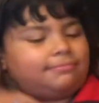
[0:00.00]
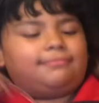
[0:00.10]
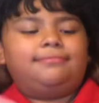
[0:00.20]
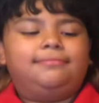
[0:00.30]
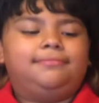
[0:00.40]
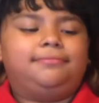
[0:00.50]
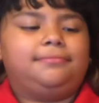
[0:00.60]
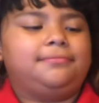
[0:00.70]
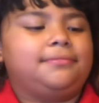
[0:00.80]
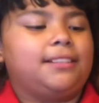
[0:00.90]

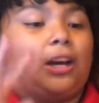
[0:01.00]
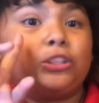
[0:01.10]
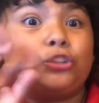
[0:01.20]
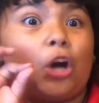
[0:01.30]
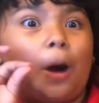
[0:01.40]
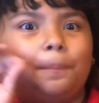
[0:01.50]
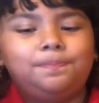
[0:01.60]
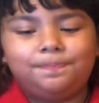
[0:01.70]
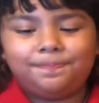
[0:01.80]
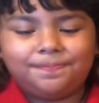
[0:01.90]

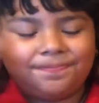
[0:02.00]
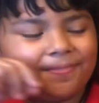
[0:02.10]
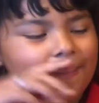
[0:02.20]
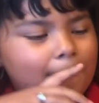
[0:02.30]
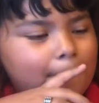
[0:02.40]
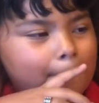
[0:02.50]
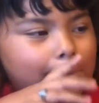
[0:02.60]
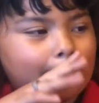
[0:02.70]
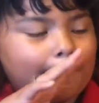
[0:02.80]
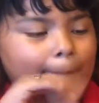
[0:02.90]

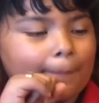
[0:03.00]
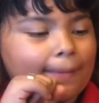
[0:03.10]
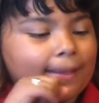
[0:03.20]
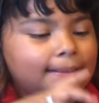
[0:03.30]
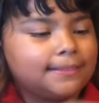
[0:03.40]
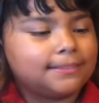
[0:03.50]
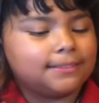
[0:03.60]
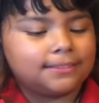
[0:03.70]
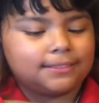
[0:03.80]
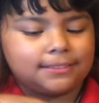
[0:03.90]

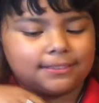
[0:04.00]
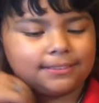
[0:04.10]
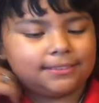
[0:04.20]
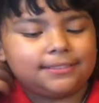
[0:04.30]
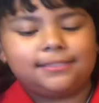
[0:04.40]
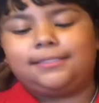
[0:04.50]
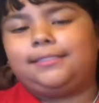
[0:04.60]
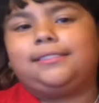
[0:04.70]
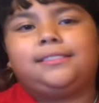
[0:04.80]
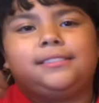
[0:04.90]

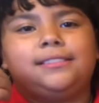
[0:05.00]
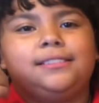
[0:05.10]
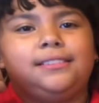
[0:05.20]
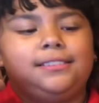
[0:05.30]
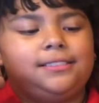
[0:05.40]
This person isn't speaking.